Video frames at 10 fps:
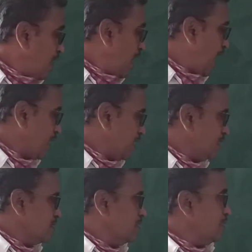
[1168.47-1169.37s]
Angle
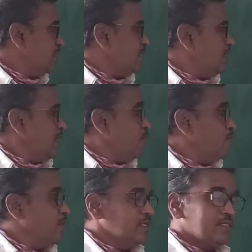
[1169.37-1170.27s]
in the
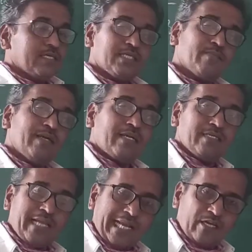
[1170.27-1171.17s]
major segment
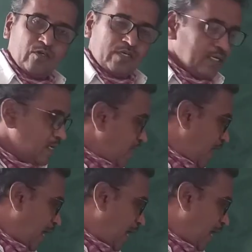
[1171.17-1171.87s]
is acute.